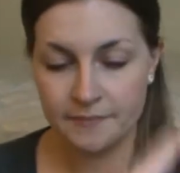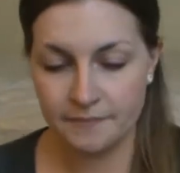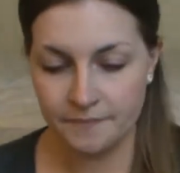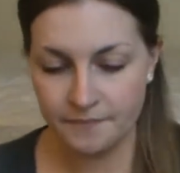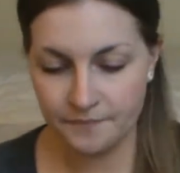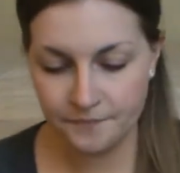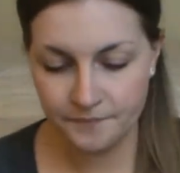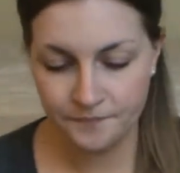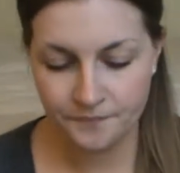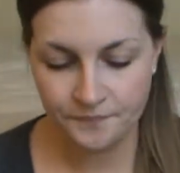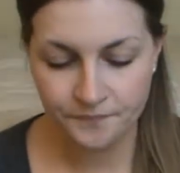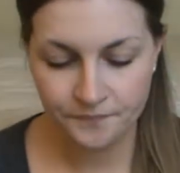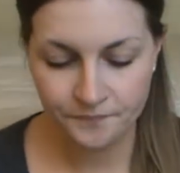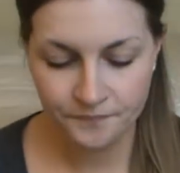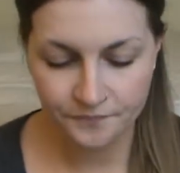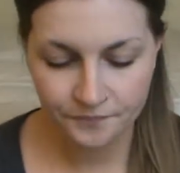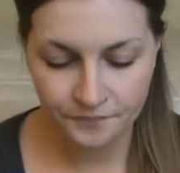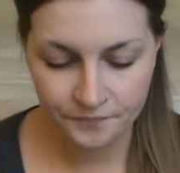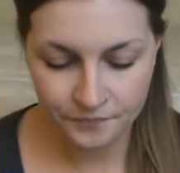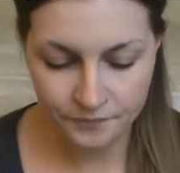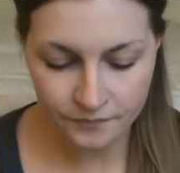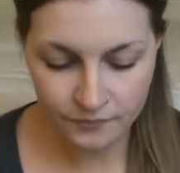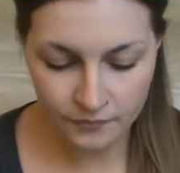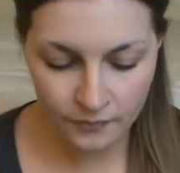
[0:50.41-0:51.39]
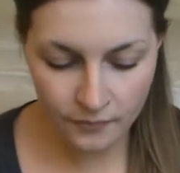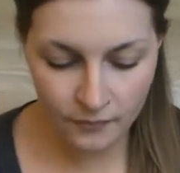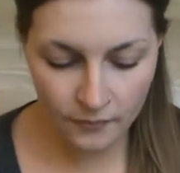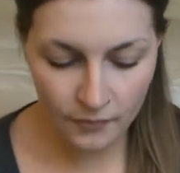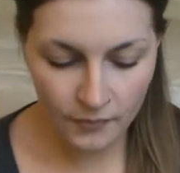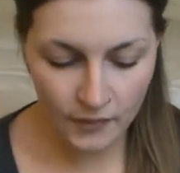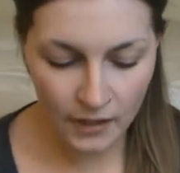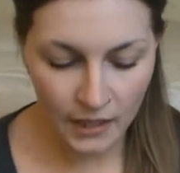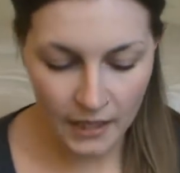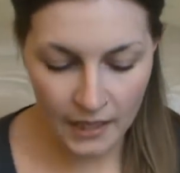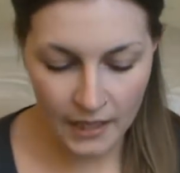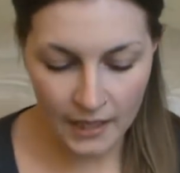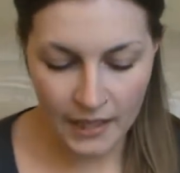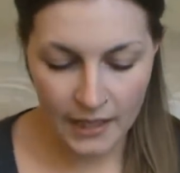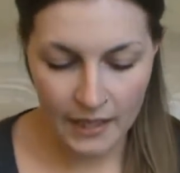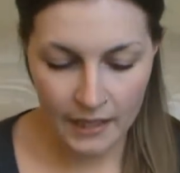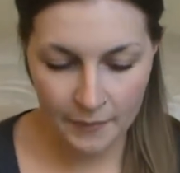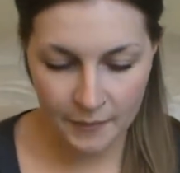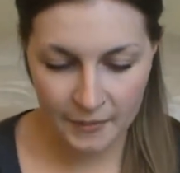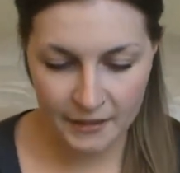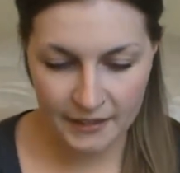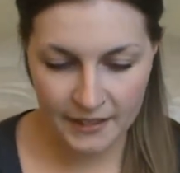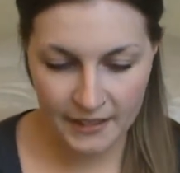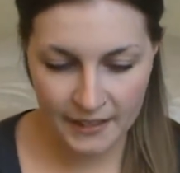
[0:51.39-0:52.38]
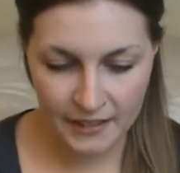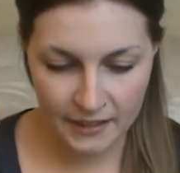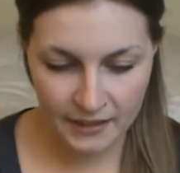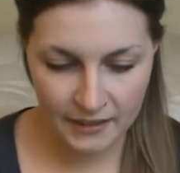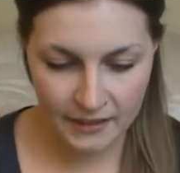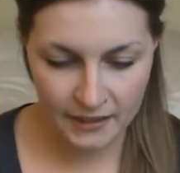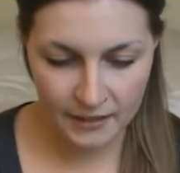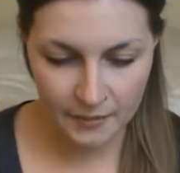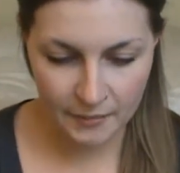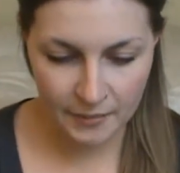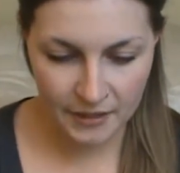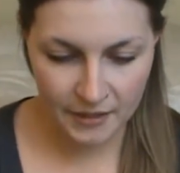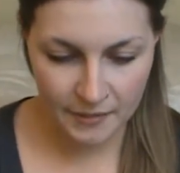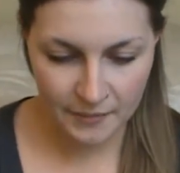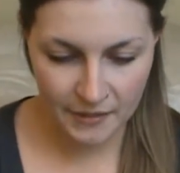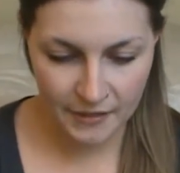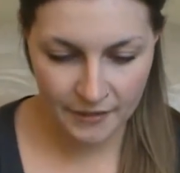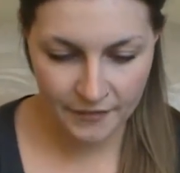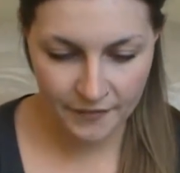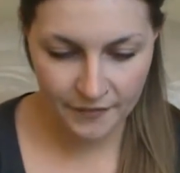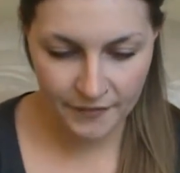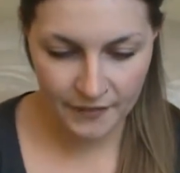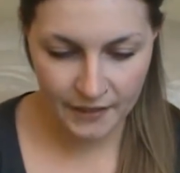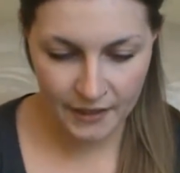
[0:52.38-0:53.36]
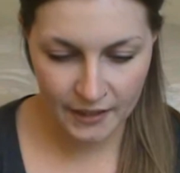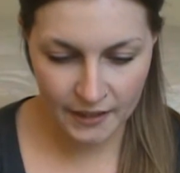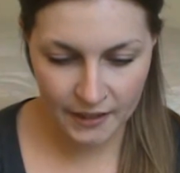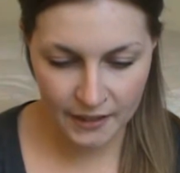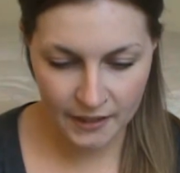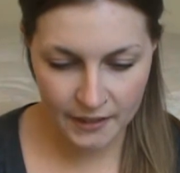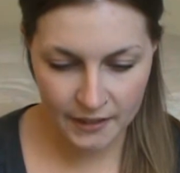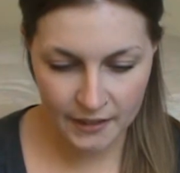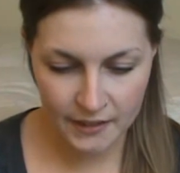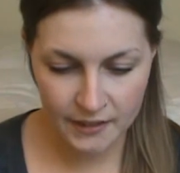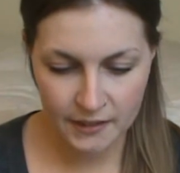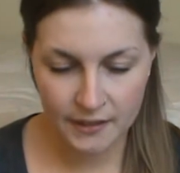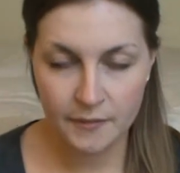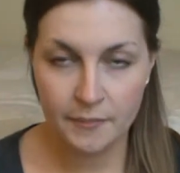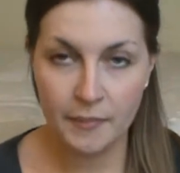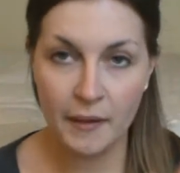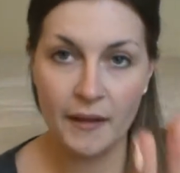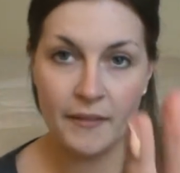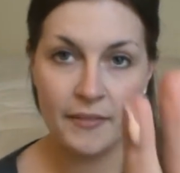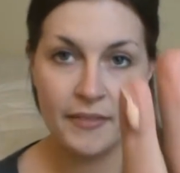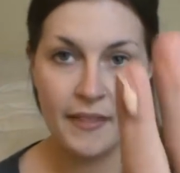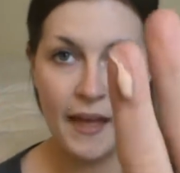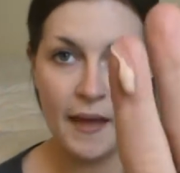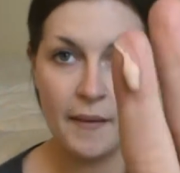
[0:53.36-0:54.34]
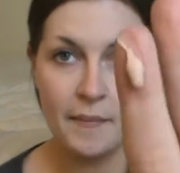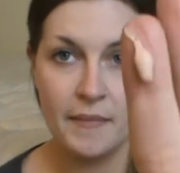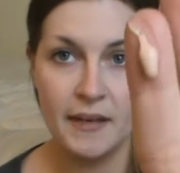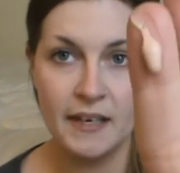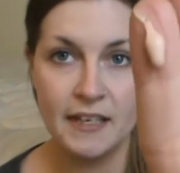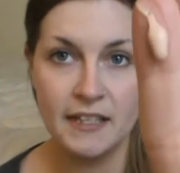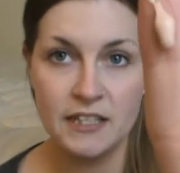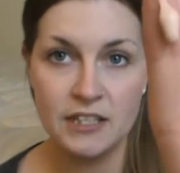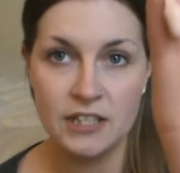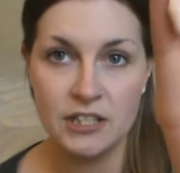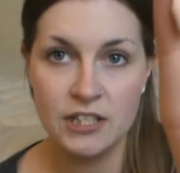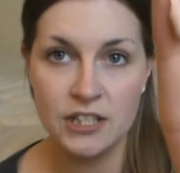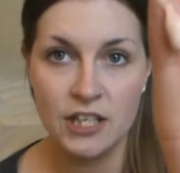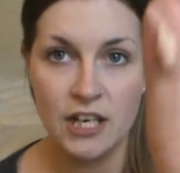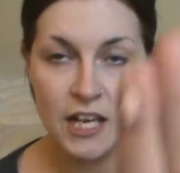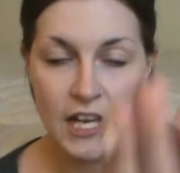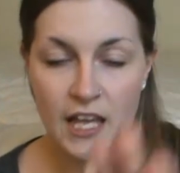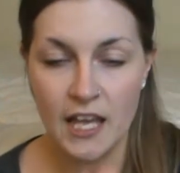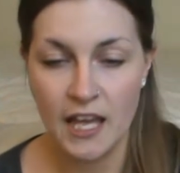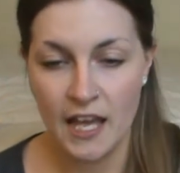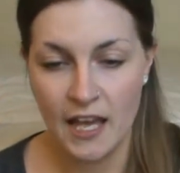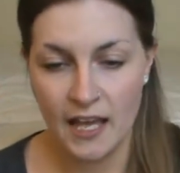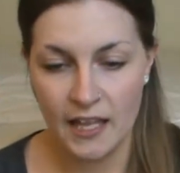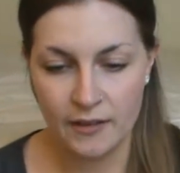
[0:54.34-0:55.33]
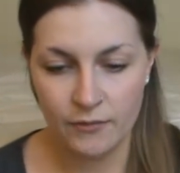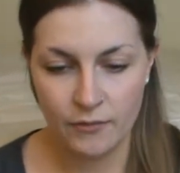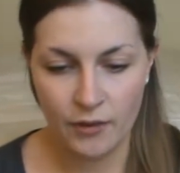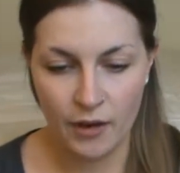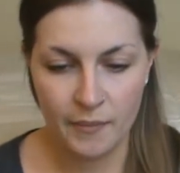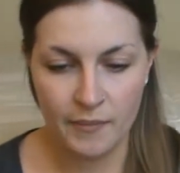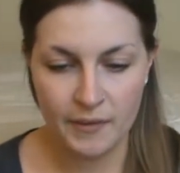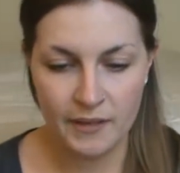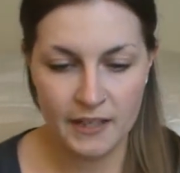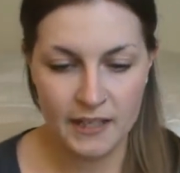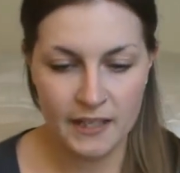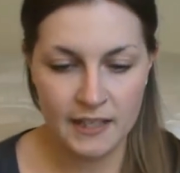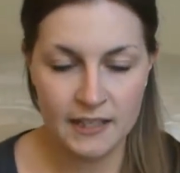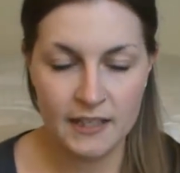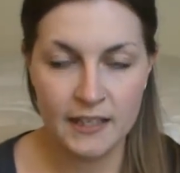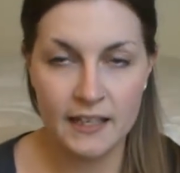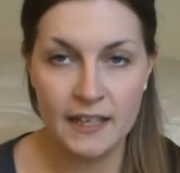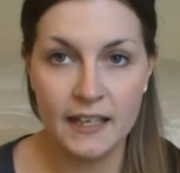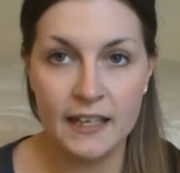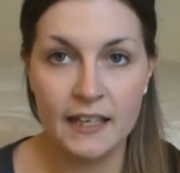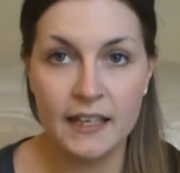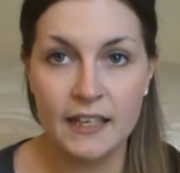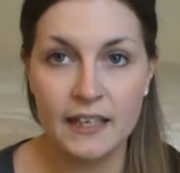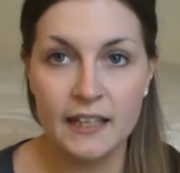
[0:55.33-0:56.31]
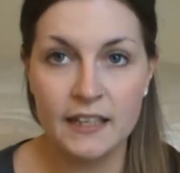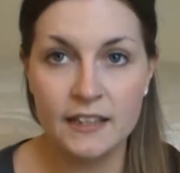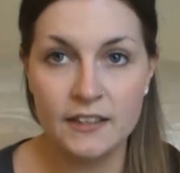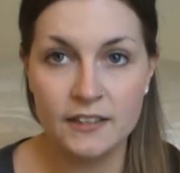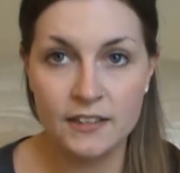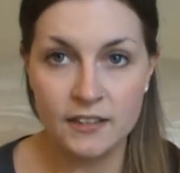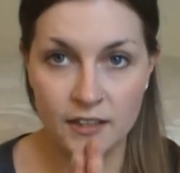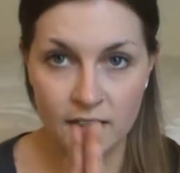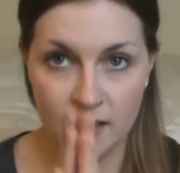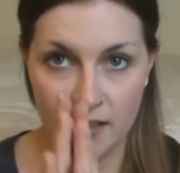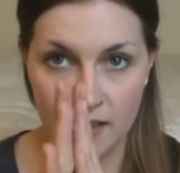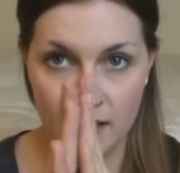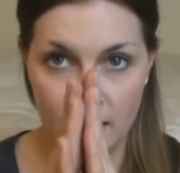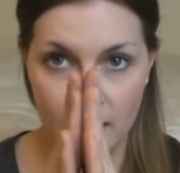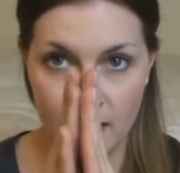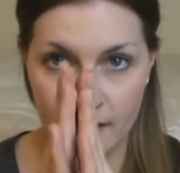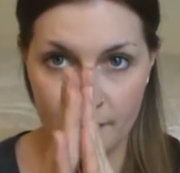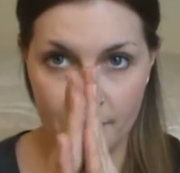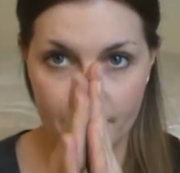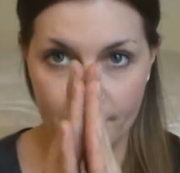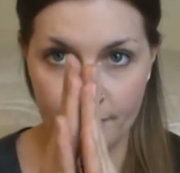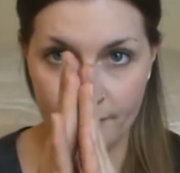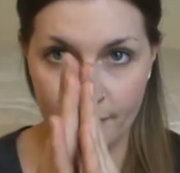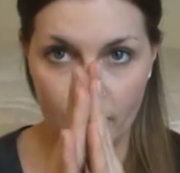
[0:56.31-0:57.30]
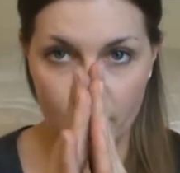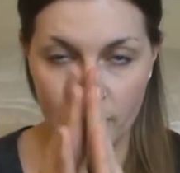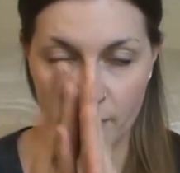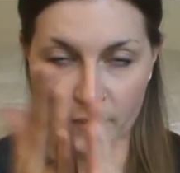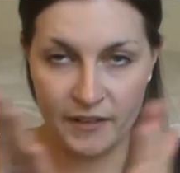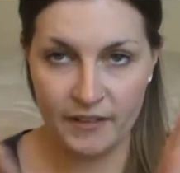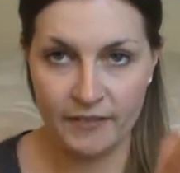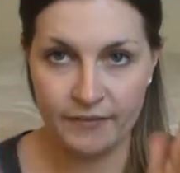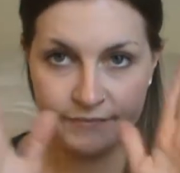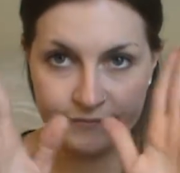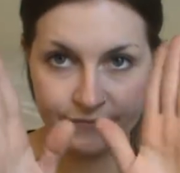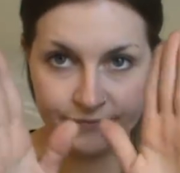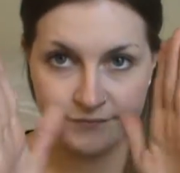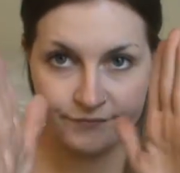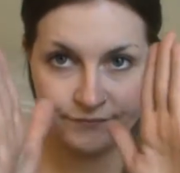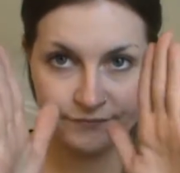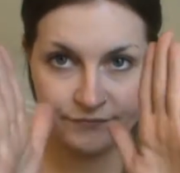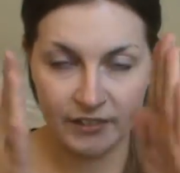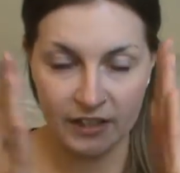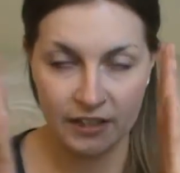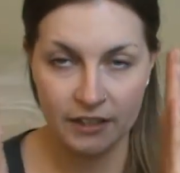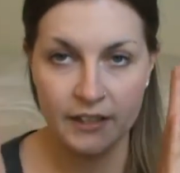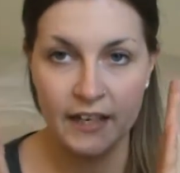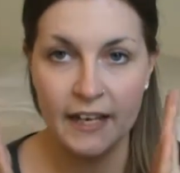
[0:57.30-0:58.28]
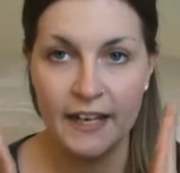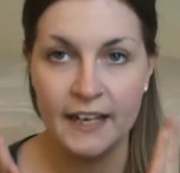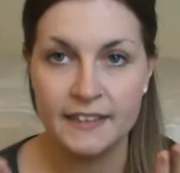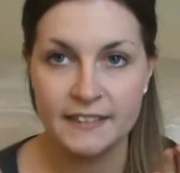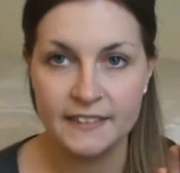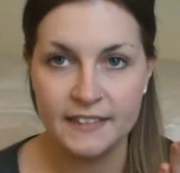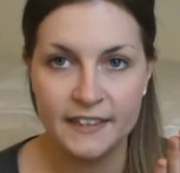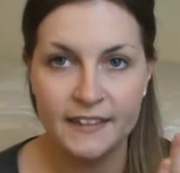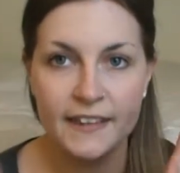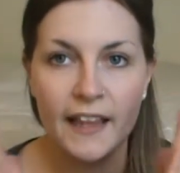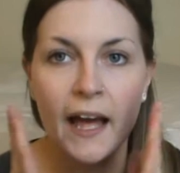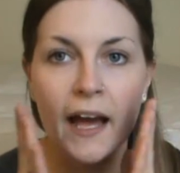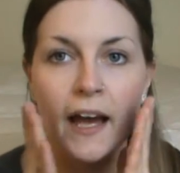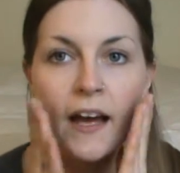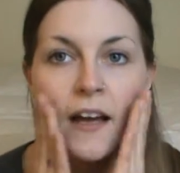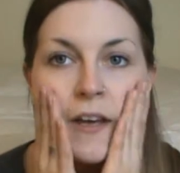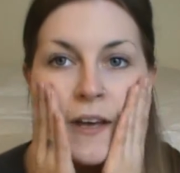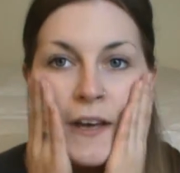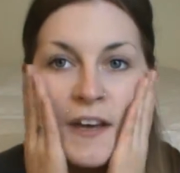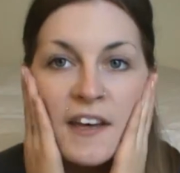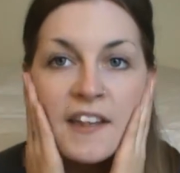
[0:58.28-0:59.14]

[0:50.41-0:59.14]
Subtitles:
And I'm going to take a little bit on my finger, about that much, and rub it in to both my hands like that.